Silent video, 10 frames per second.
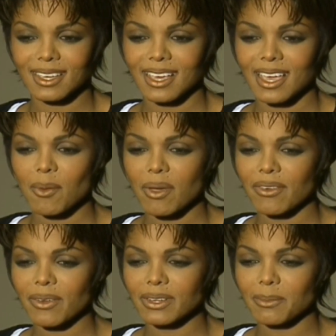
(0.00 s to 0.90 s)
Am I
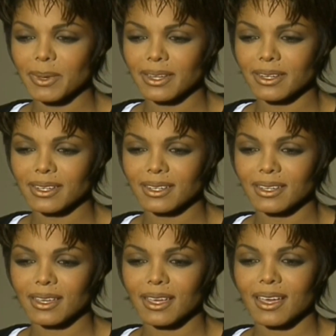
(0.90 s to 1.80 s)
very demanding?
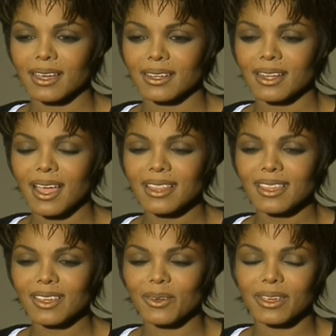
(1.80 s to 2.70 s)
I
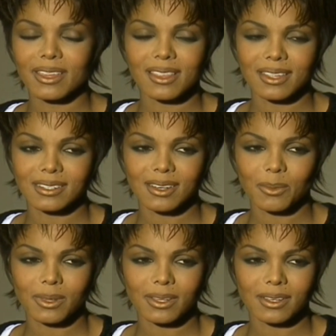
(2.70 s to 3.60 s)
think you can get things
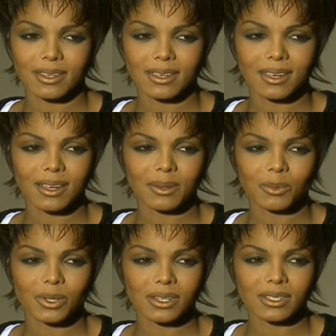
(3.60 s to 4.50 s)
done with a
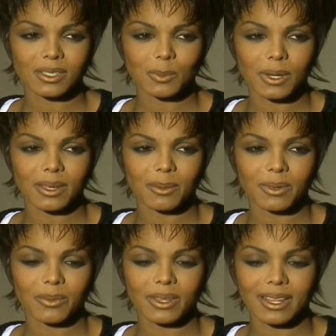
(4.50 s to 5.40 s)
kind word and a smile.
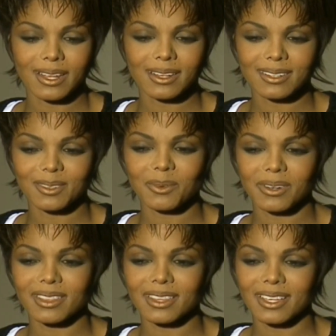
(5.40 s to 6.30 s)
But when that doesn't
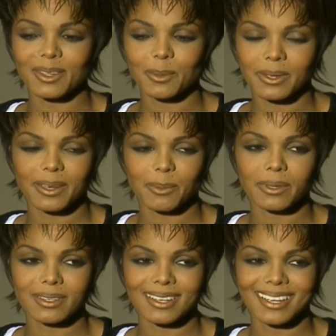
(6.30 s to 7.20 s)
work, then you become
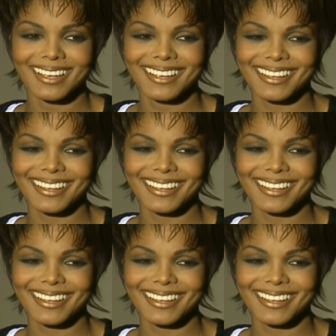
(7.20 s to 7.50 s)
bitchy.